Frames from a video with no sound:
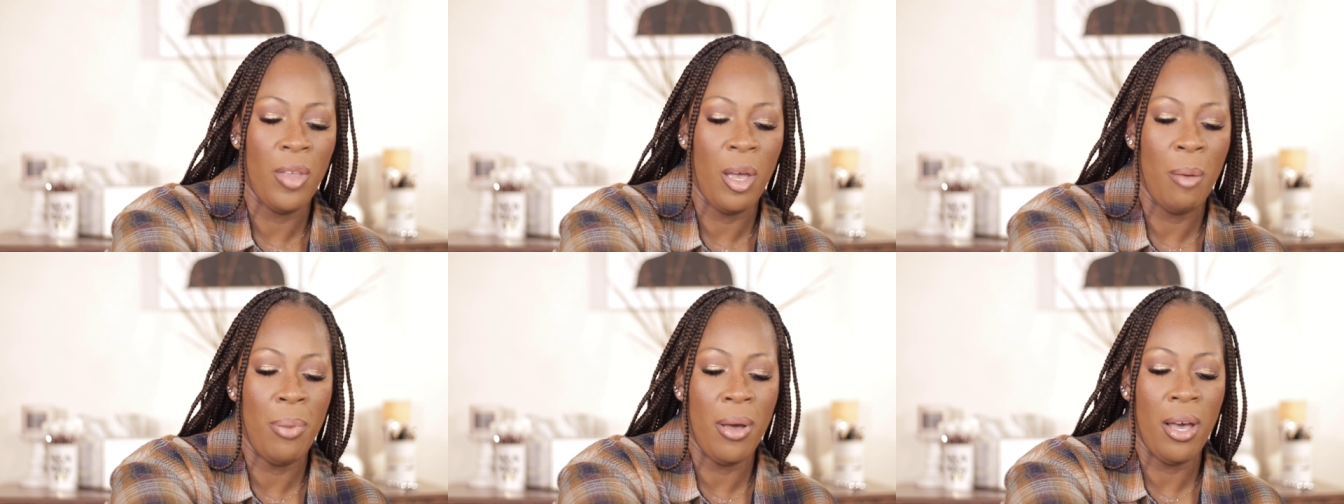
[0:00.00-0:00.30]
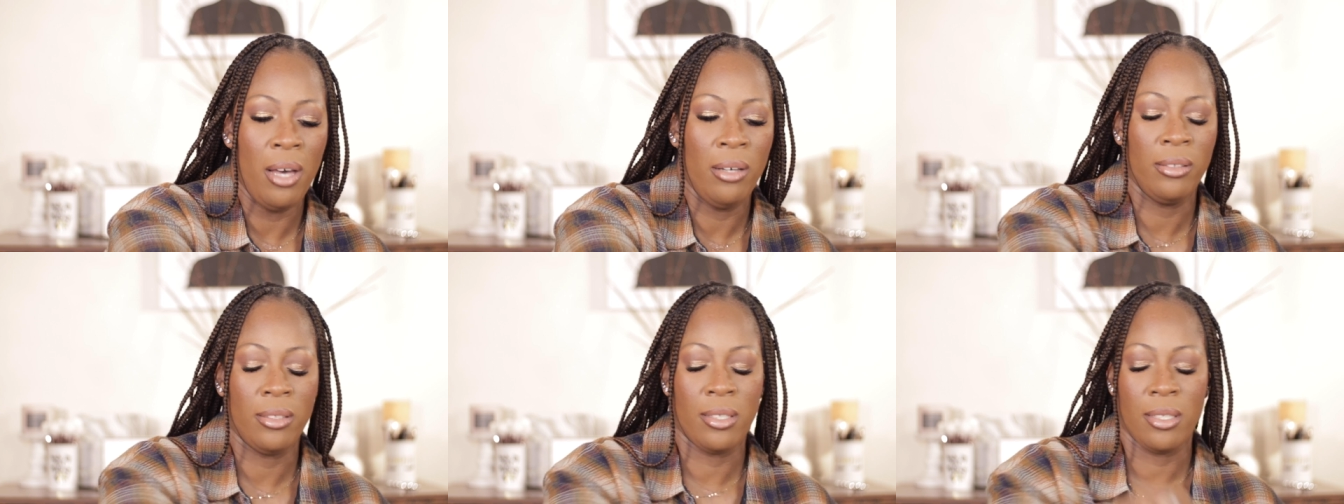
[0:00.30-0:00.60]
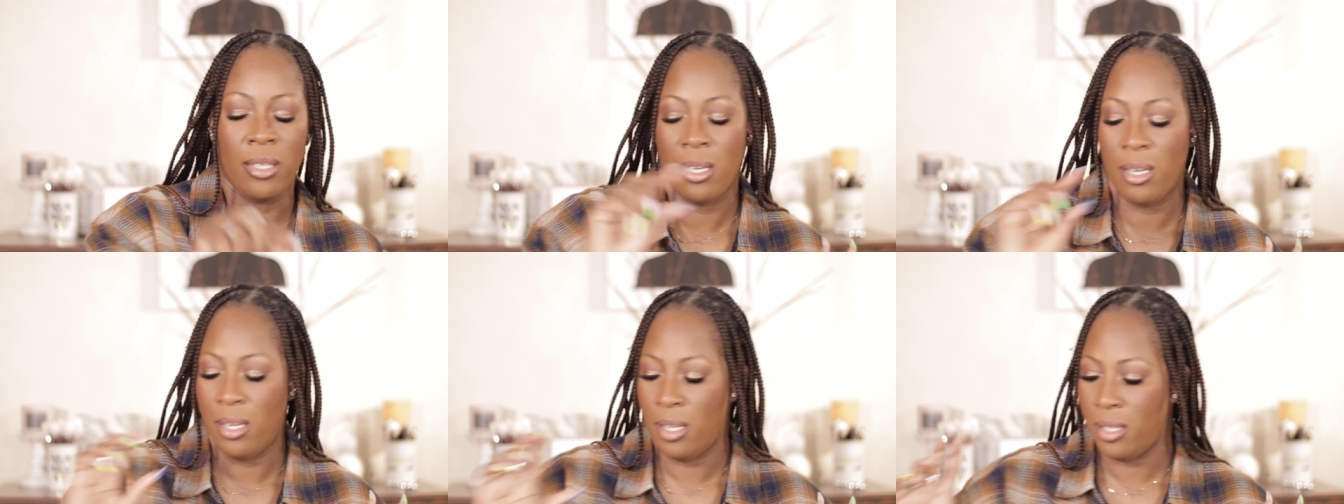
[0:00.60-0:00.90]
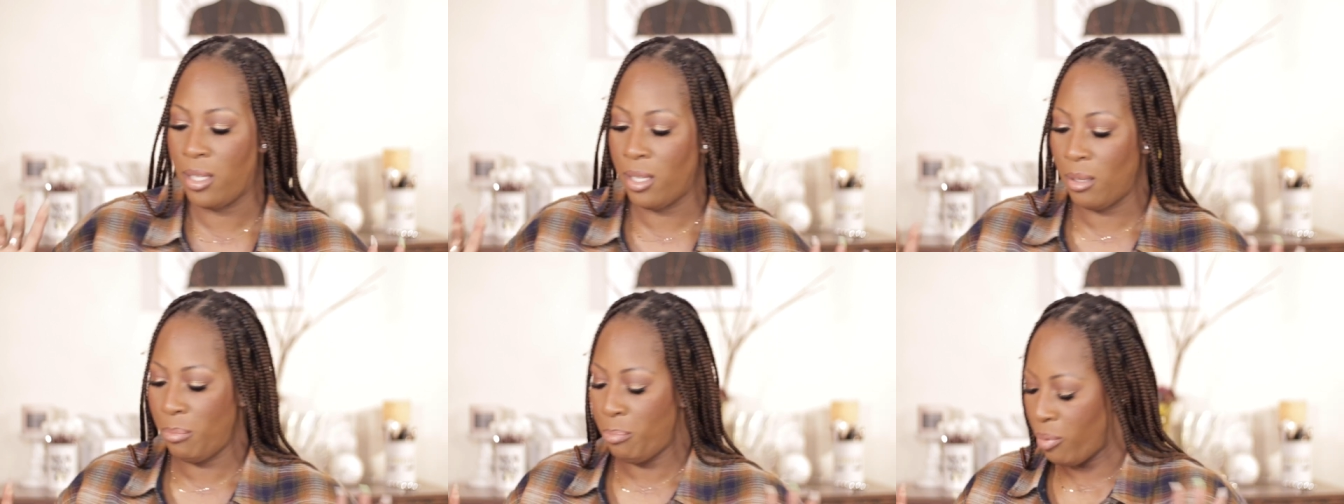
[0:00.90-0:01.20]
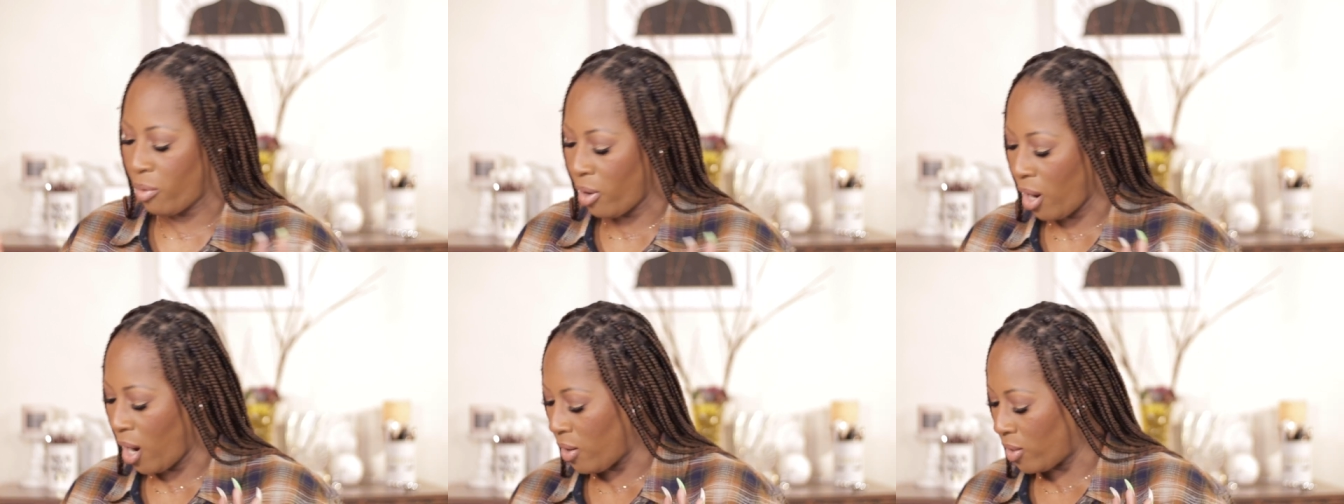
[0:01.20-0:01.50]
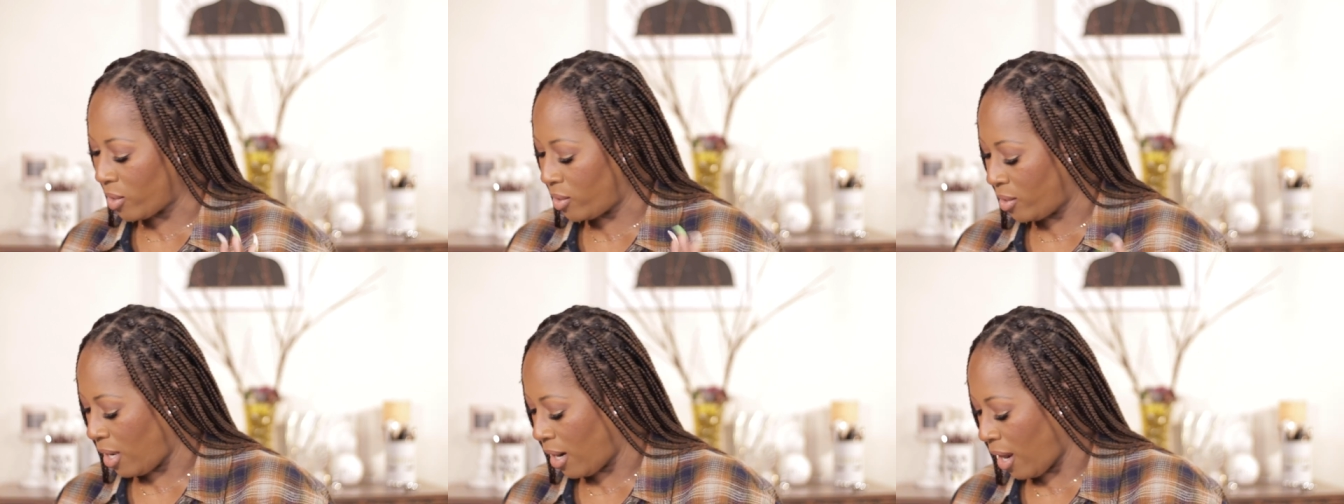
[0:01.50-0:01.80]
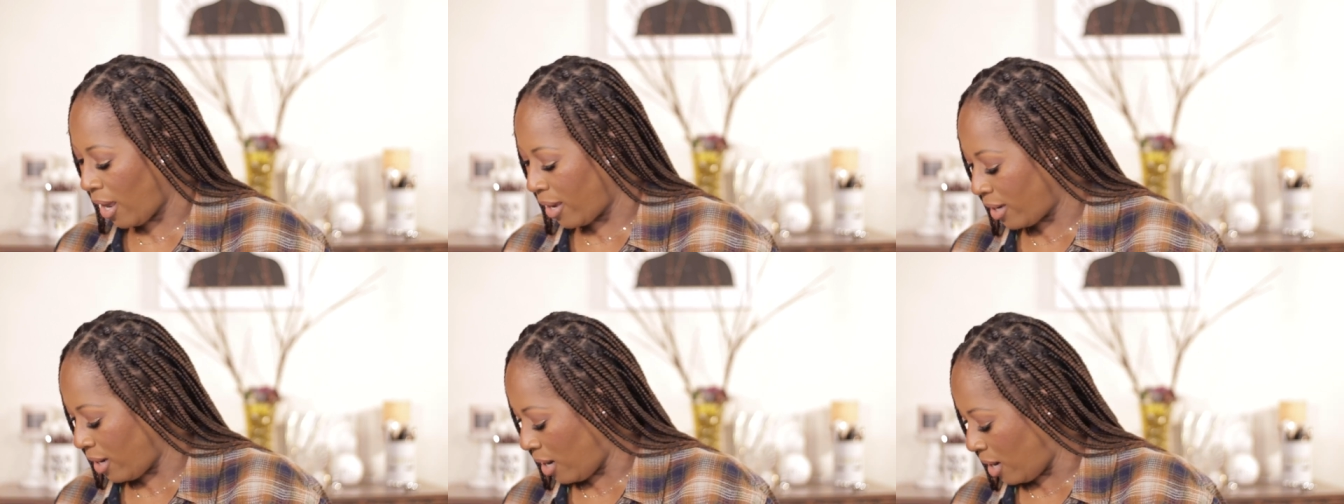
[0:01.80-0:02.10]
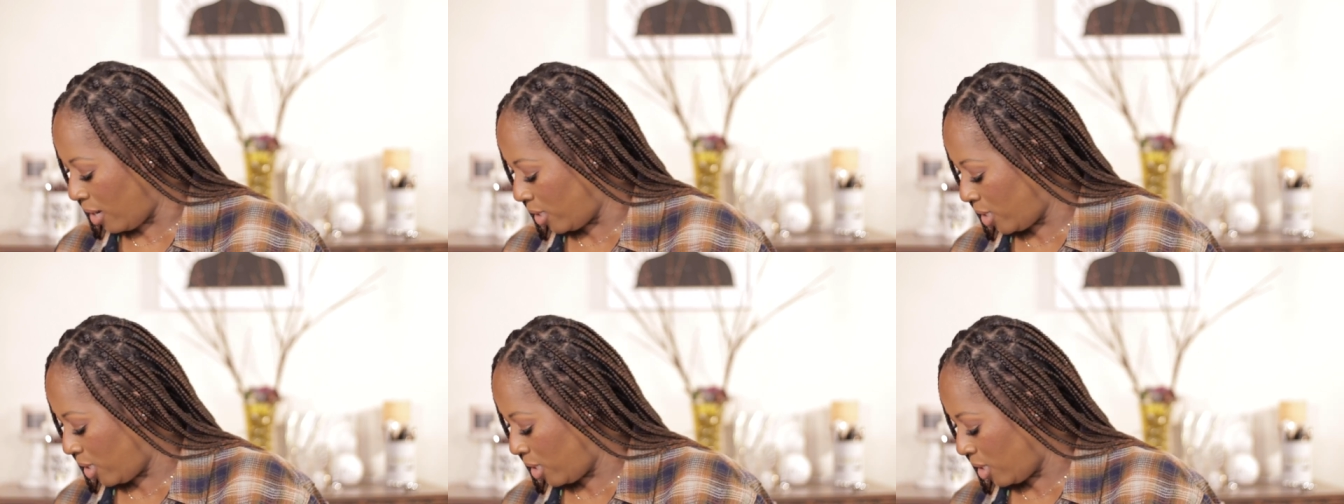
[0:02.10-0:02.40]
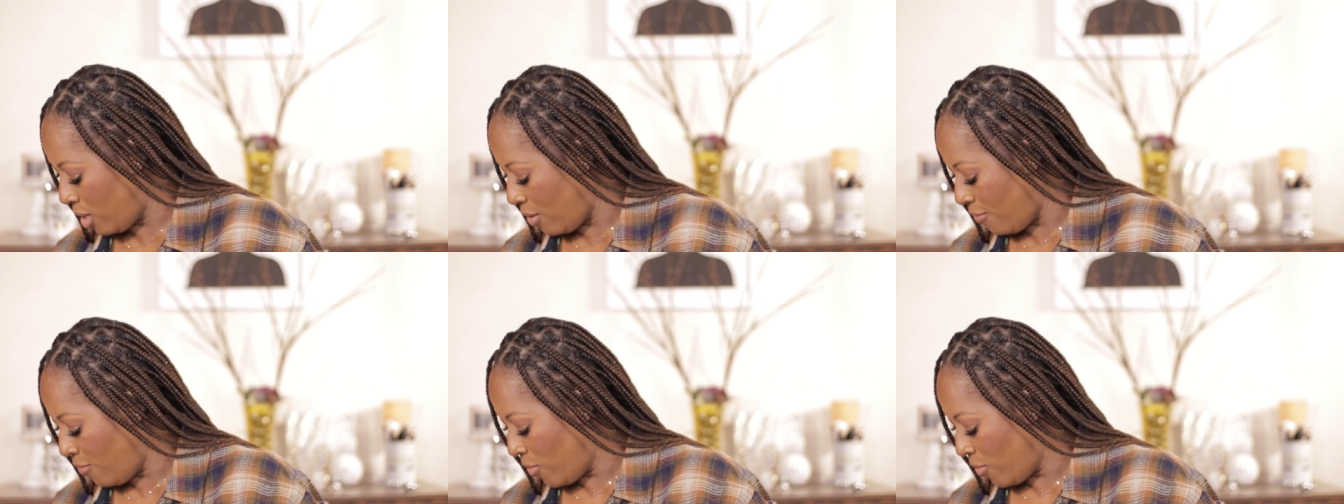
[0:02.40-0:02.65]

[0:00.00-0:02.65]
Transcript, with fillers: about the products that I got.